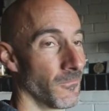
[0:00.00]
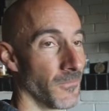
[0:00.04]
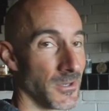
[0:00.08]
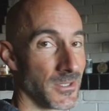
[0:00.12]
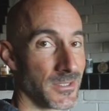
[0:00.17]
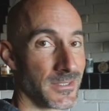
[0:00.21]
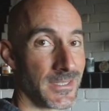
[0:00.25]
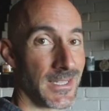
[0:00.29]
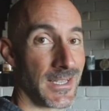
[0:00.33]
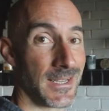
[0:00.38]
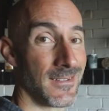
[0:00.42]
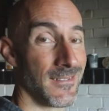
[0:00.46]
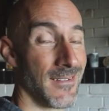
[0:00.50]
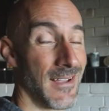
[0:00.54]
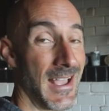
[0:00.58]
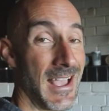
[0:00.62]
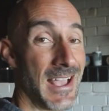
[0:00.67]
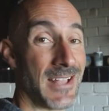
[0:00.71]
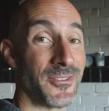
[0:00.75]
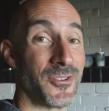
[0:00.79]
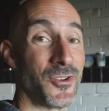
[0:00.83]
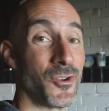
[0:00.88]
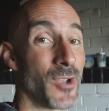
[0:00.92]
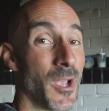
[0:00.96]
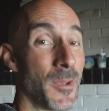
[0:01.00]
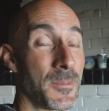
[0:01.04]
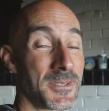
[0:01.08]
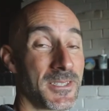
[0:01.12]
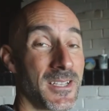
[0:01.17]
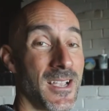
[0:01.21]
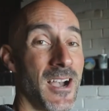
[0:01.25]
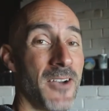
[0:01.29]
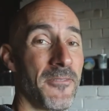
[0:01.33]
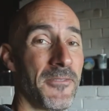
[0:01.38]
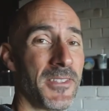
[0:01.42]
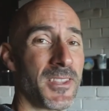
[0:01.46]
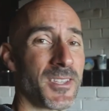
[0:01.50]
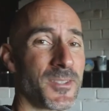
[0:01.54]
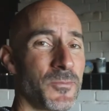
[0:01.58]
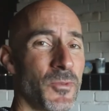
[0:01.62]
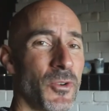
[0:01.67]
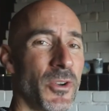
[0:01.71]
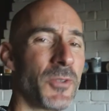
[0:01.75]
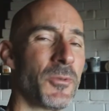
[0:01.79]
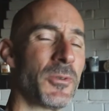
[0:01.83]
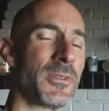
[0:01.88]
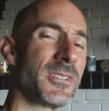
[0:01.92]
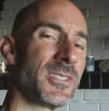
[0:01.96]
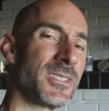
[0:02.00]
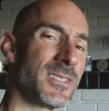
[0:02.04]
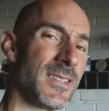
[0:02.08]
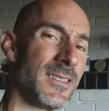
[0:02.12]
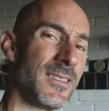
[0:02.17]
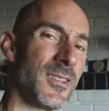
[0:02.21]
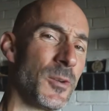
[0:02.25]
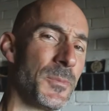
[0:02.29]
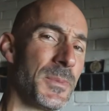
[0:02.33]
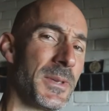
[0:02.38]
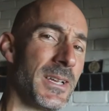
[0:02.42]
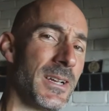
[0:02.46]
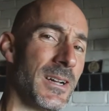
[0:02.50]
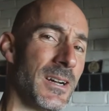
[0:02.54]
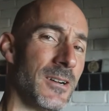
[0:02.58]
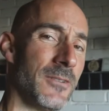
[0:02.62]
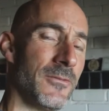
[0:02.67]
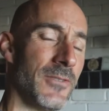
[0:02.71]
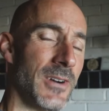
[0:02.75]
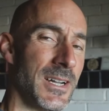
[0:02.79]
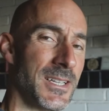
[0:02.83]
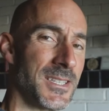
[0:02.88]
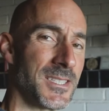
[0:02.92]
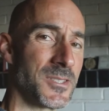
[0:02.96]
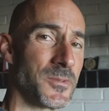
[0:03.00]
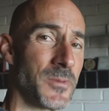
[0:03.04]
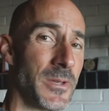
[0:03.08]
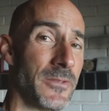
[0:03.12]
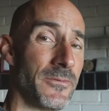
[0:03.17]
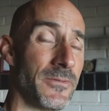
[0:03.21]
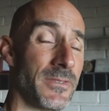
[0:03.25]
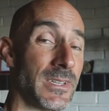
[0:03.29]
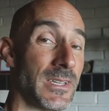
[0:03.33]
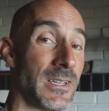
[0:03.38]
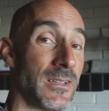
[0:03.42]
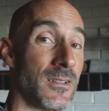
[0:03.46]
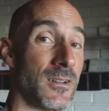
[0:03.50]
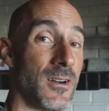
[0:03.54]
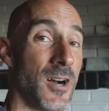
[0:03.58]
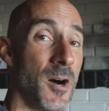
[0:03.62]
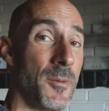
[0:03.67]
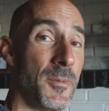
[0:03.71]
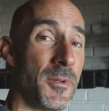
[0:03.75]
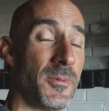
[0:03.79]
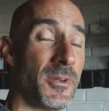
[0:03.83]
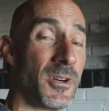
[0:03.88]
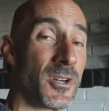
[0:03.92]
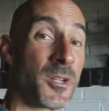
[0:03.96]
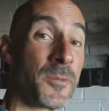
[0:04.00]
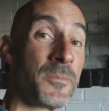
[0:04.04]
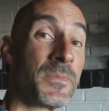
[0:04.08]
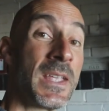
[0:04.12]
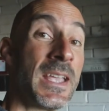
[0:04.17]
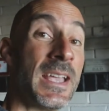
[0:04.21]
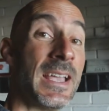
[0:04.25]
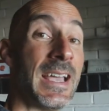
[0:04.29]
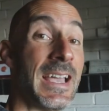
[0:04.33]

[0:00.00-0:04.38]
first thing I had two cups of coffee this morning with just a little bit of unsweetened vanilla almond milk